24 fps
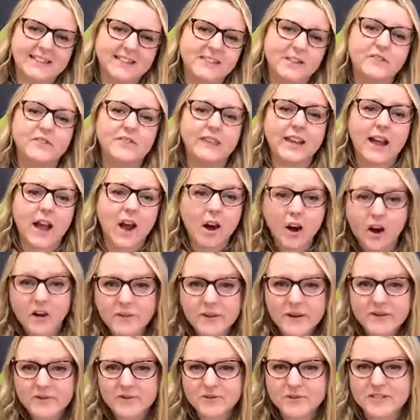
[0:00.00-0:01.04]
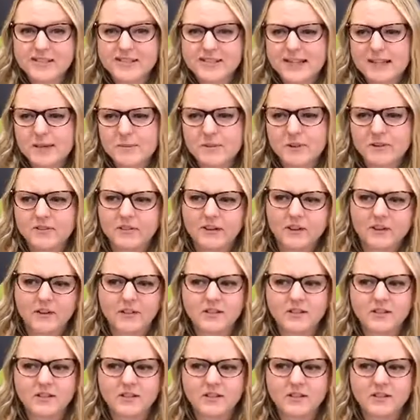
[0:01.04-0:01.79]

So if you get halfway through the scheme and you think, oh,